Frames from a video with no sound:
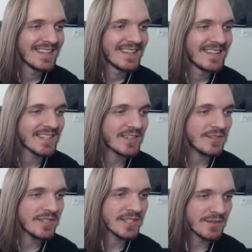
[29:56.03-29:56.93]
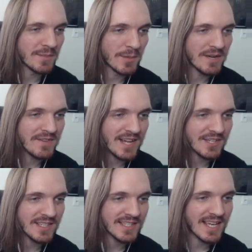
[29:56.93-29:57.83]
It's called the Super Wave
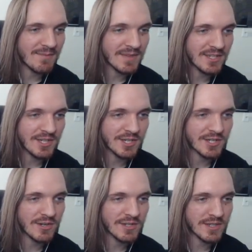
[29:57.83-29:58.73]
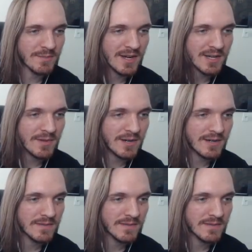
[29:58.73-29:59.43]
Dash in this game, but they should have just called it the Mach Ball.